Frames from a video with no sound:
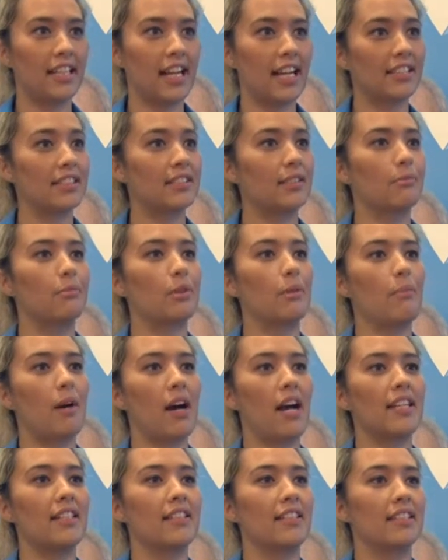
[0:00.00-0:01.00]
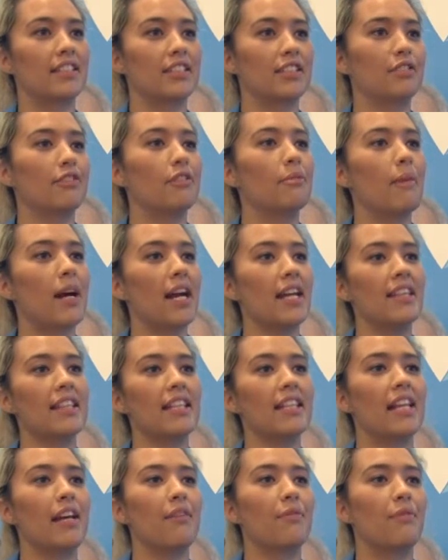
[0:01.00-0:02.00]
custom reminders to remind
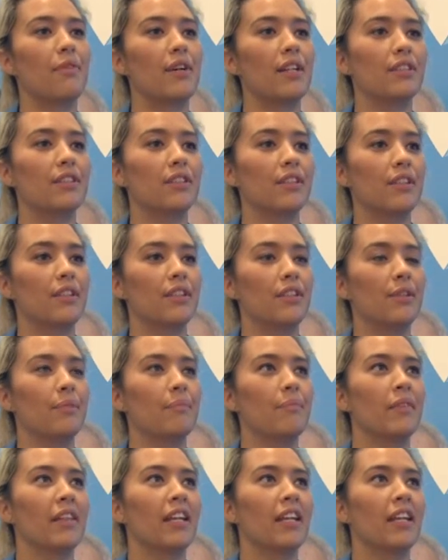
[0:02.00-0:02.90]
their loved one to